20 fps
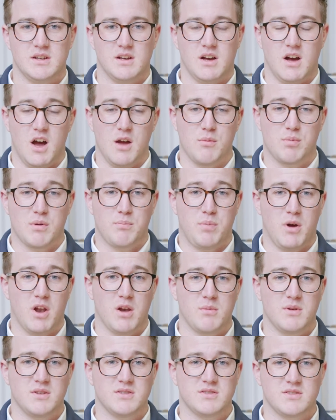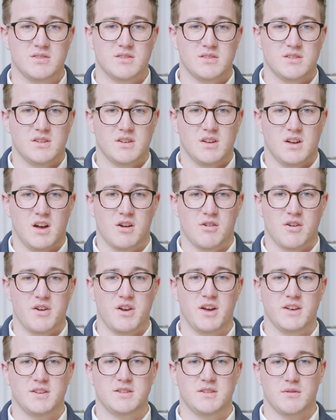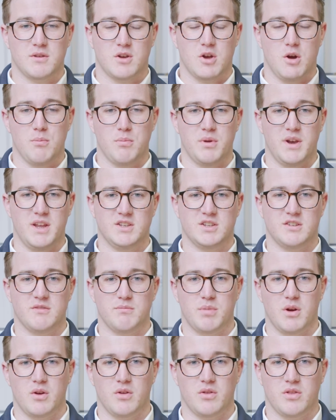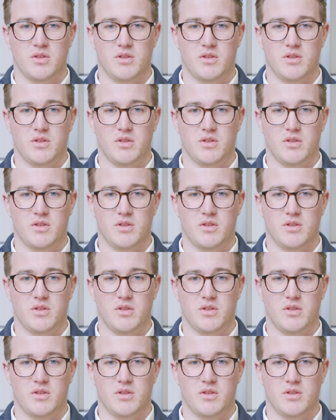Hybrid polymers are a nice combination of both.